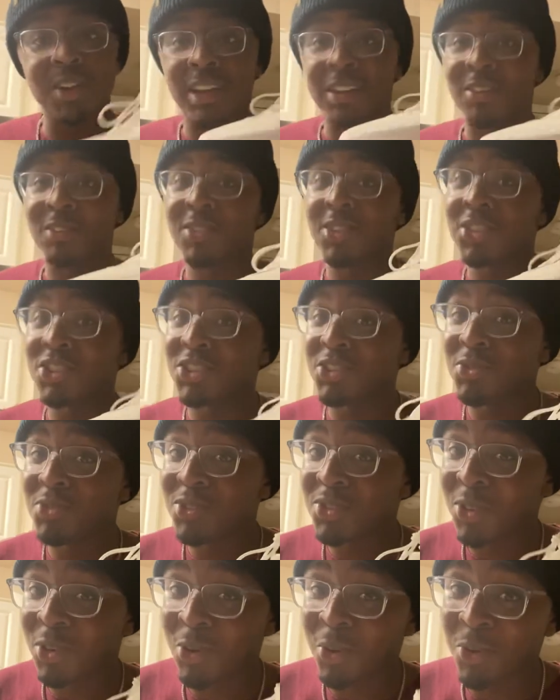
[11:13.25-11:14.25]
I know this shoe
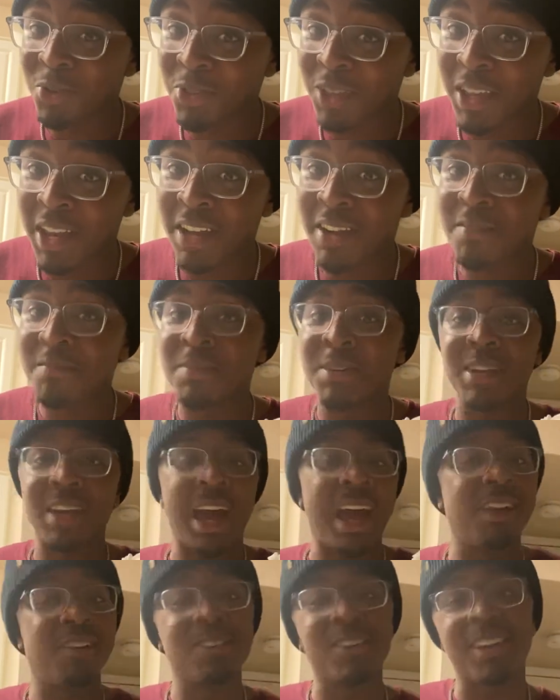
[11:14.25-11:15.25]
is old now, but
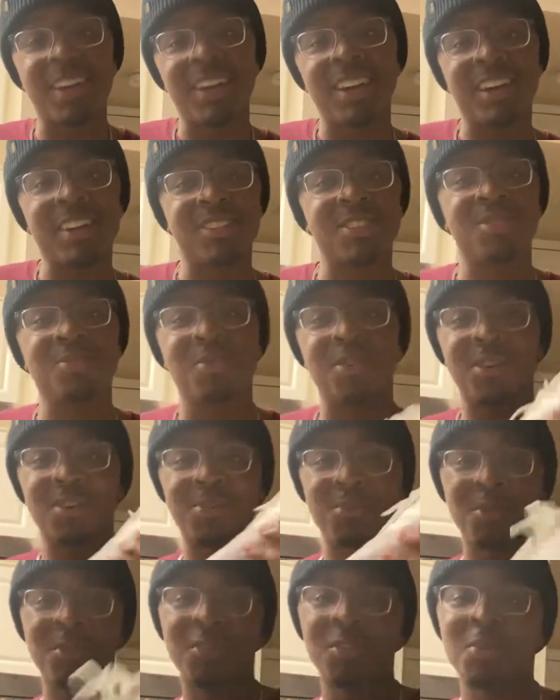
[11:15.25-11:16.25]
I don't care. I still wanted to
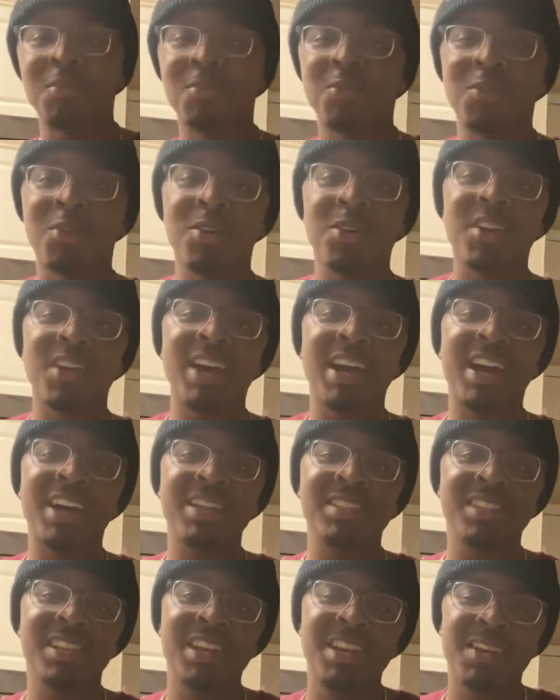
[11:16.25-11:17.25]
review them for you
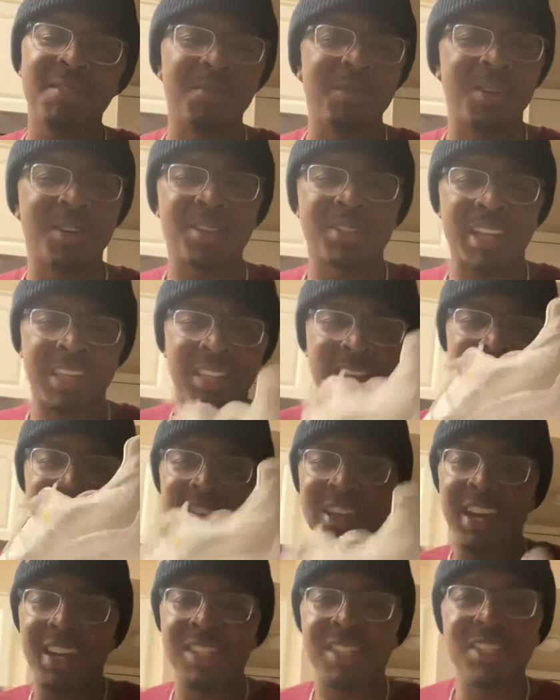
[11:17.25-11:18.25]
guys because I think you
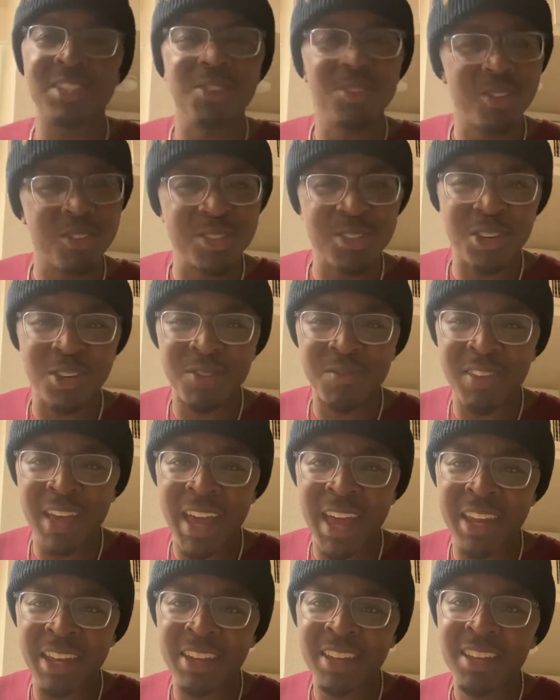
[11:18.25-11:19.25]
guys still deserve
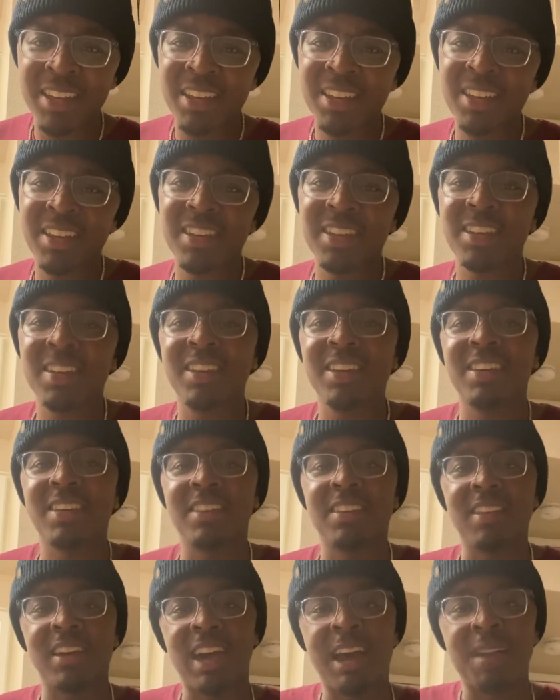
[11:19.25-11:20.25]
that.
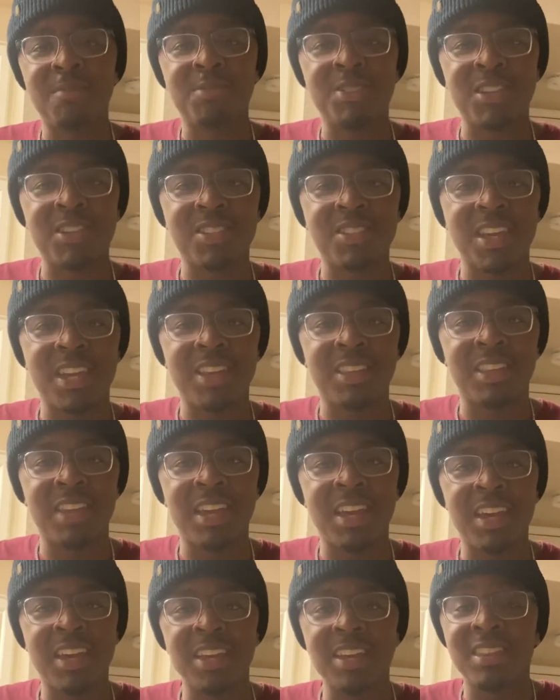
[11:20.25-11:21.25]
I'm Jay Skate
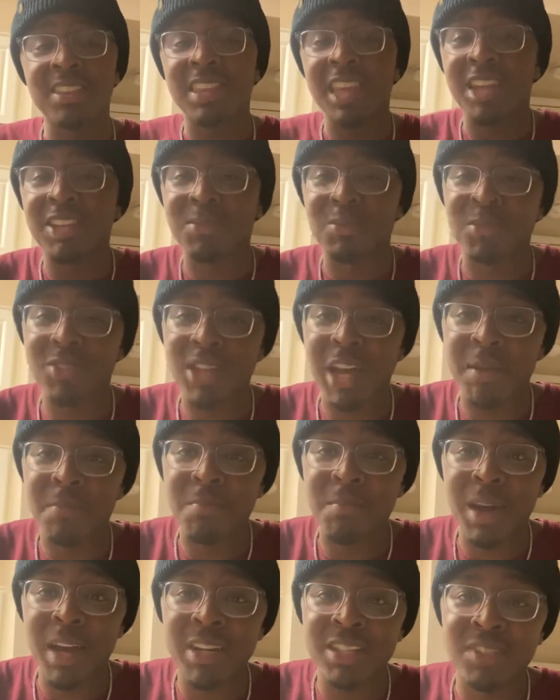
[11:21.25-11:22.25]
Day. Thanks for
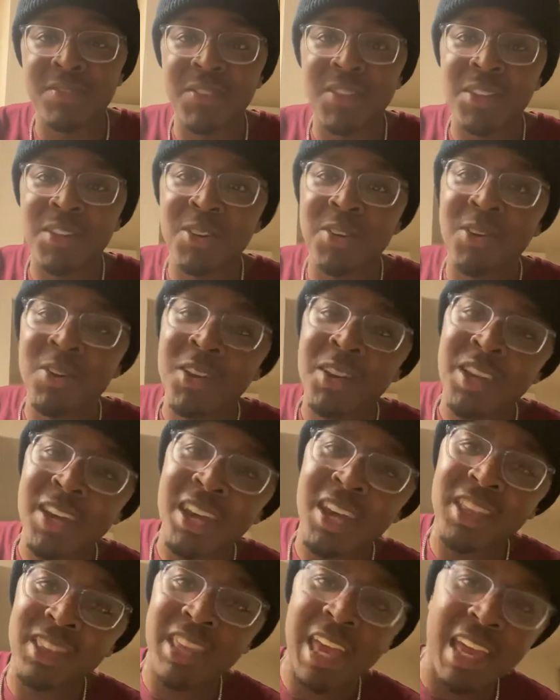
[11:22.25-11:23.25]
stopping by this video.
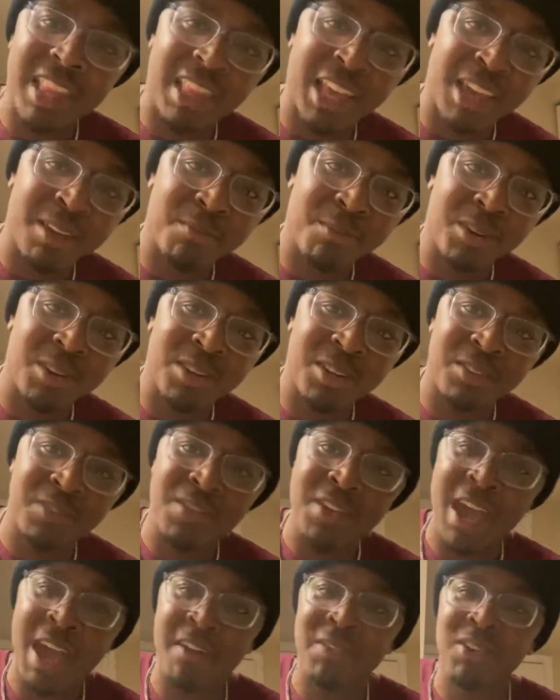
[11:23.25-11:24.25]
Hit that like button if
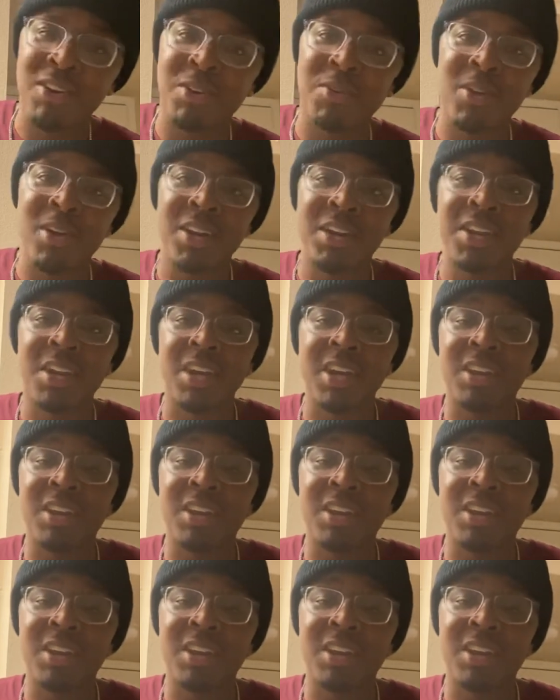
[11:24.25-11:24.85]
you haven't already.